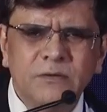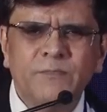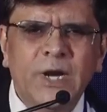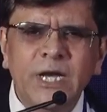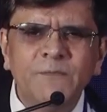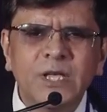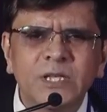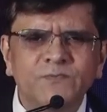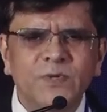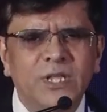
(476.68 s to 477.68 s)
pandemic
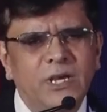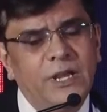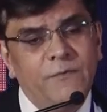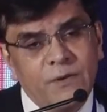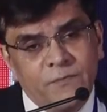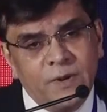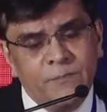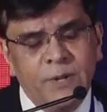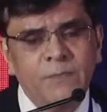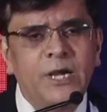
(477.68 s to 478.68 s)
is there, even
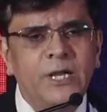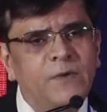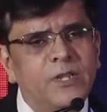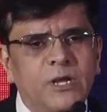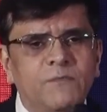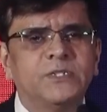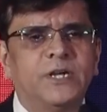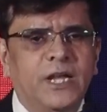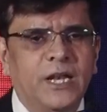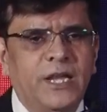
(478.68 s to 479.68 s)
pre-pandemic there was a
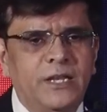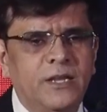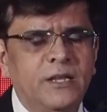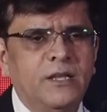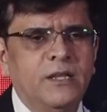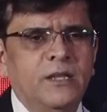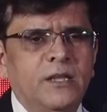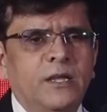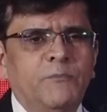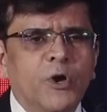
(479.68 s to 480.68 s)
decline,
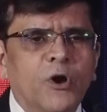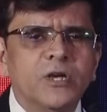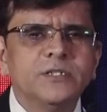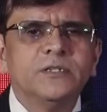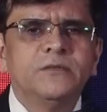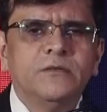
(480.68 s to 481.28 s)
because